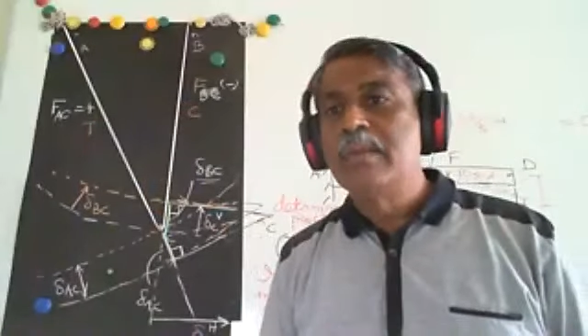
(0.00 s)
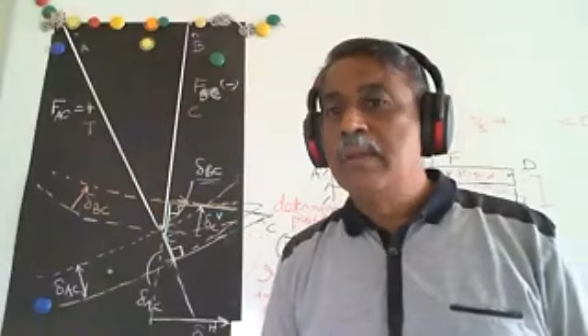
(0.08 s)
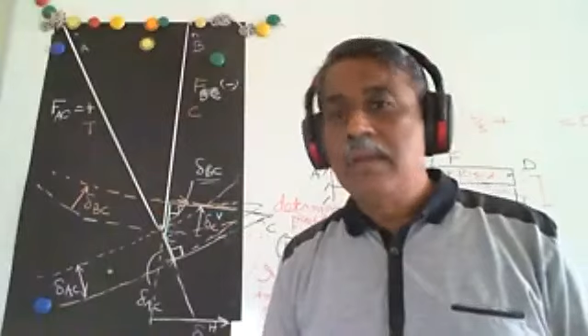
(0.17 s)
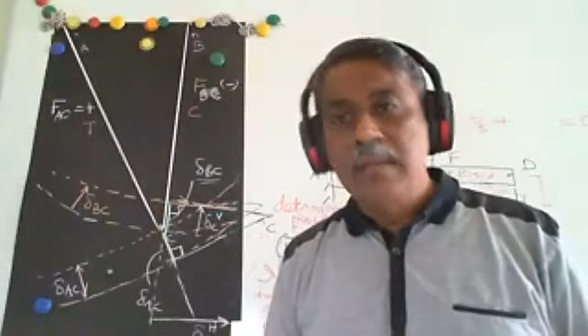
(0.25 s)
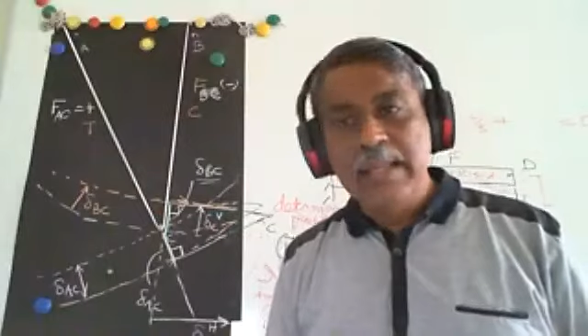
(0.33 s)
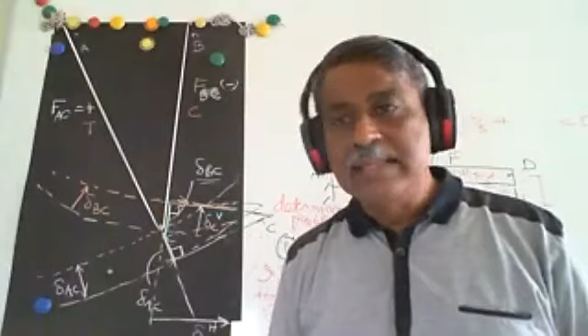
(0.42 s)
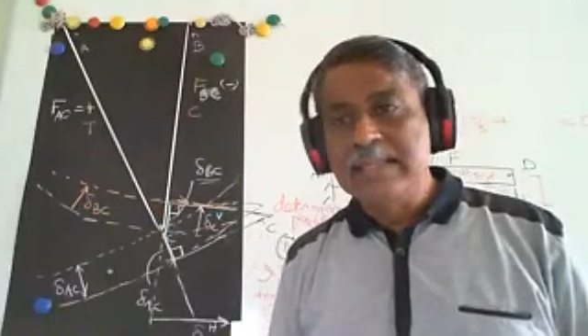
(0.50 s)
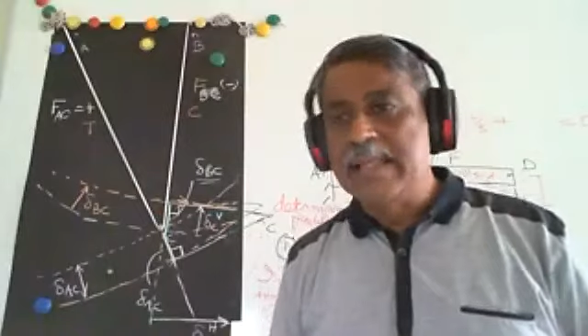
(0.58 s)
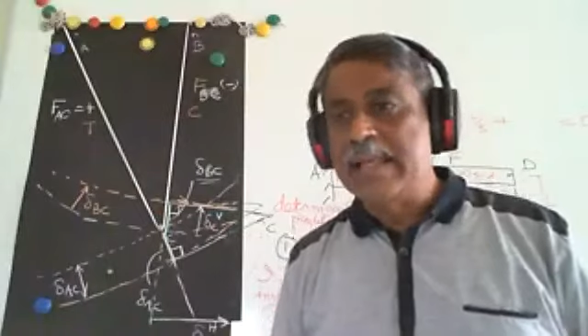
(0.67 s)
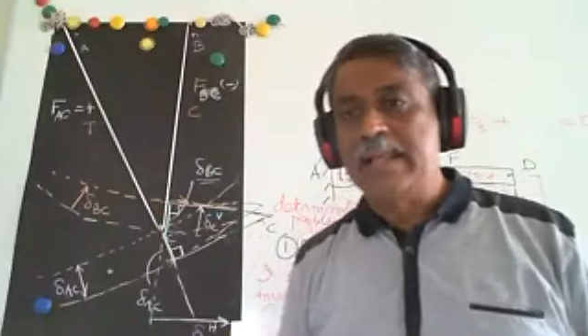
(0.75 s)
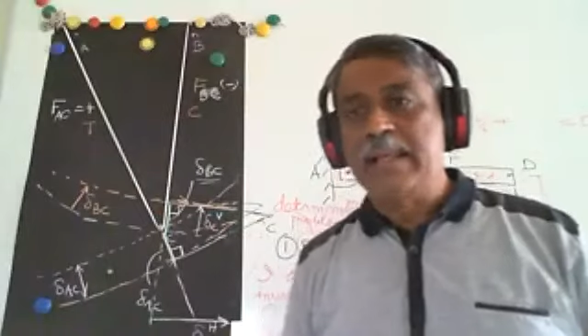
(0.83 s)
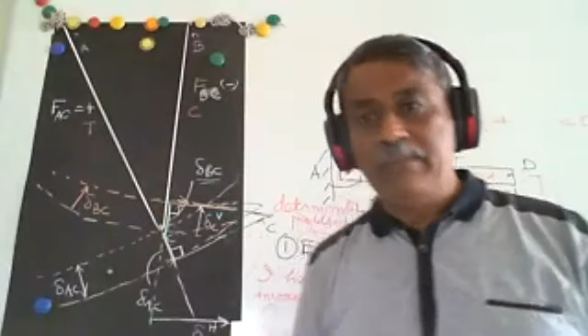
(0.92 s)

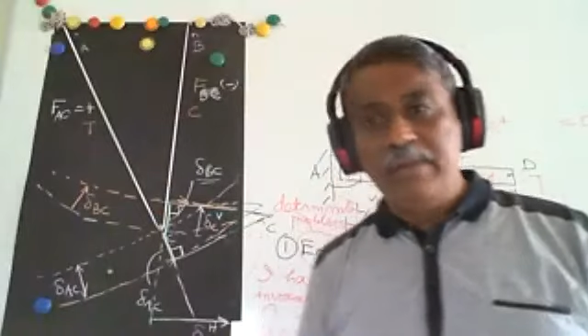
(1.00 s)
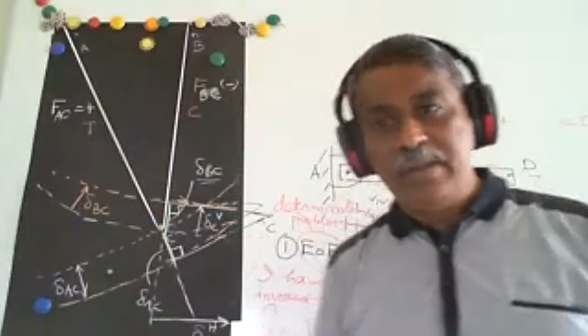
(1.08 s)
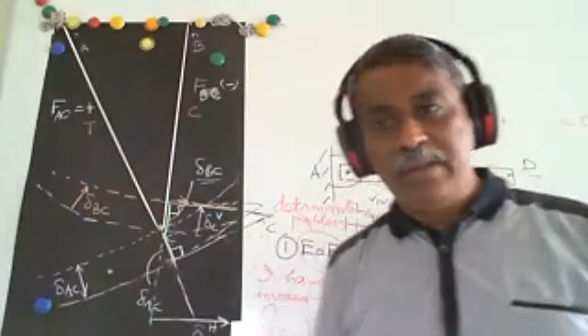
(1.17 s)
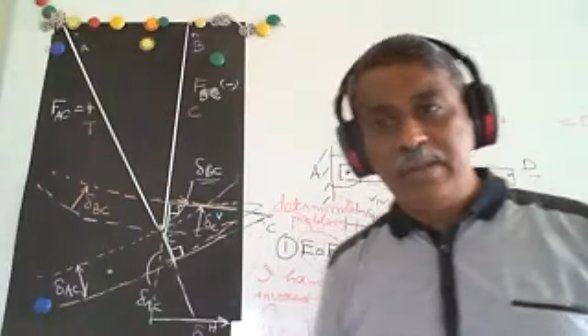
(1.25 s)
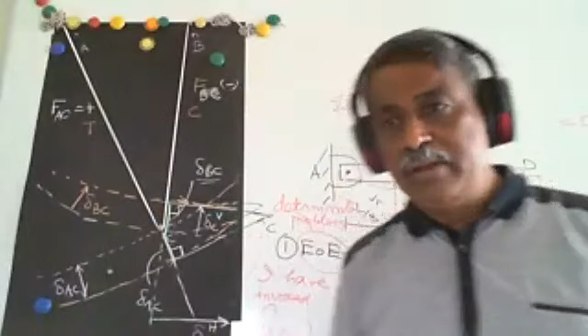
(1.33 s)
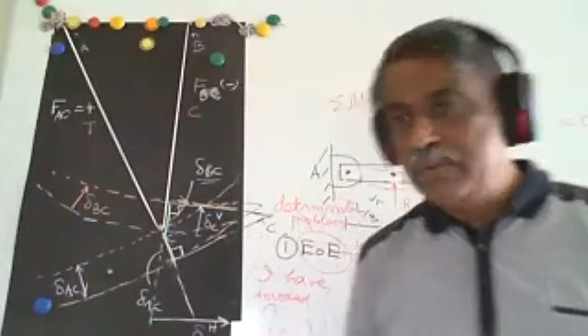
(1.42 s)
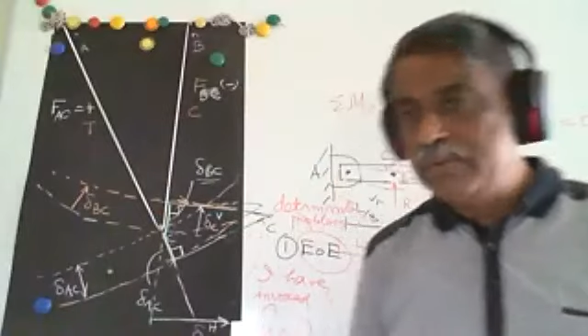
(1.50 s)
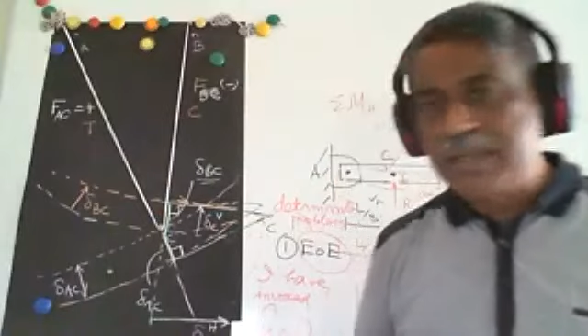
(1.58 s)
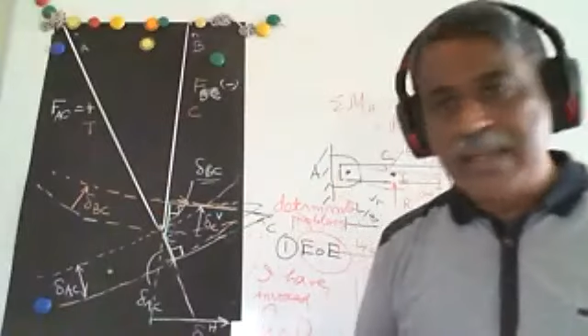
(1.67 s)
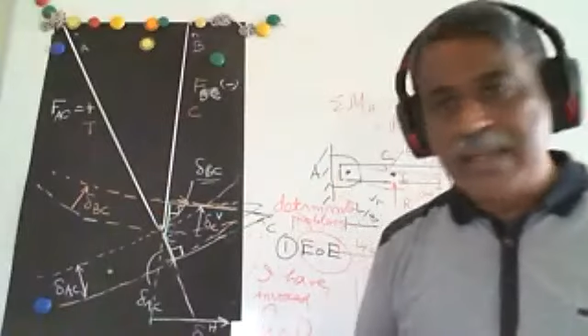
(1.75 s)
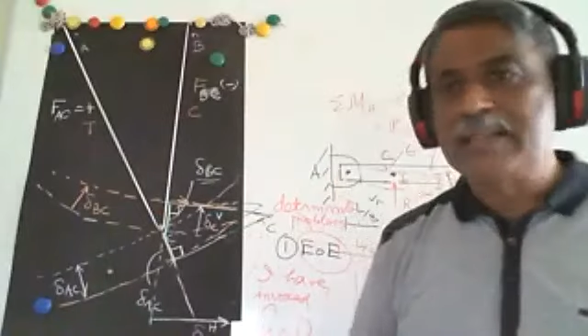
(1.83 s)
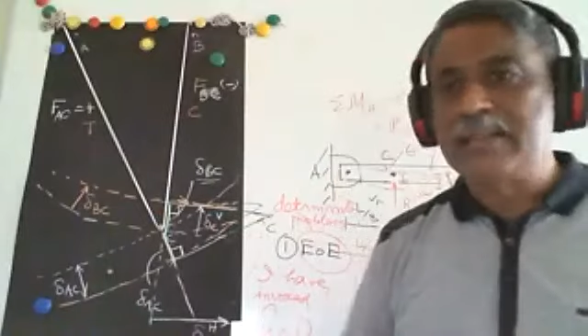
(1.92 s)
Exactly. We can use
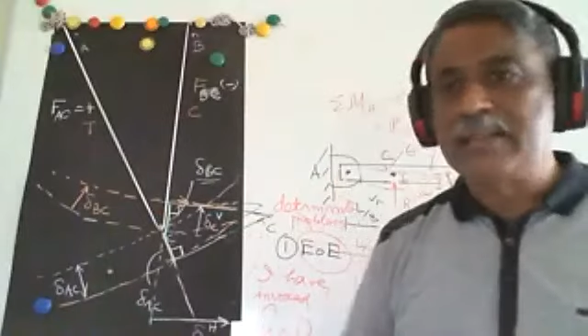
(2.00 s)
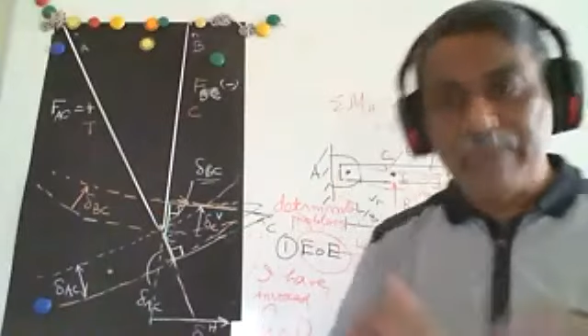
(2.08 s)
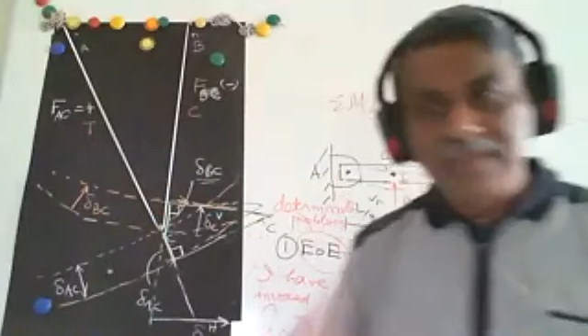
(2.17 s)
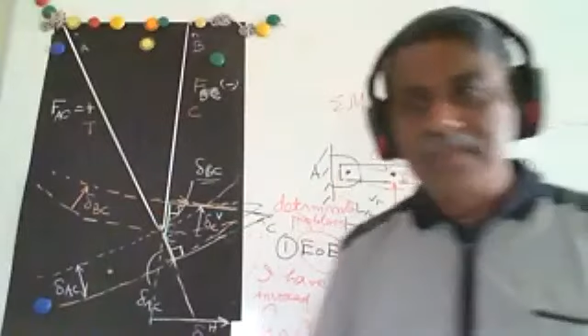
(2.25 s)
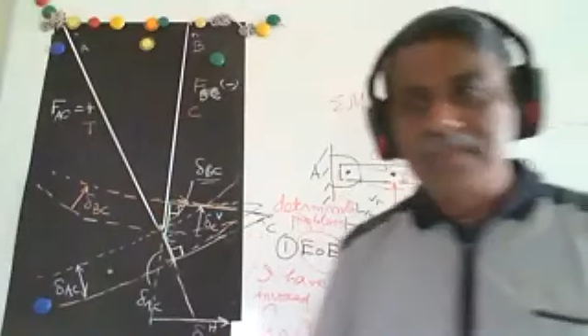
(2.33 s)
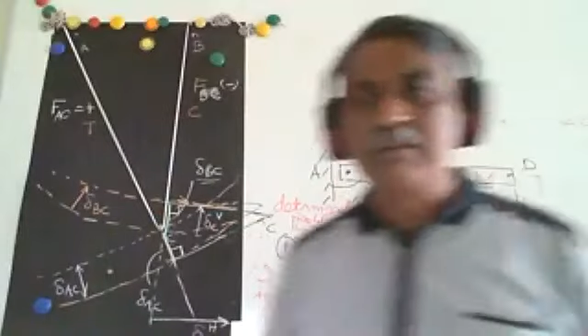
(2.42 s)
K as a function of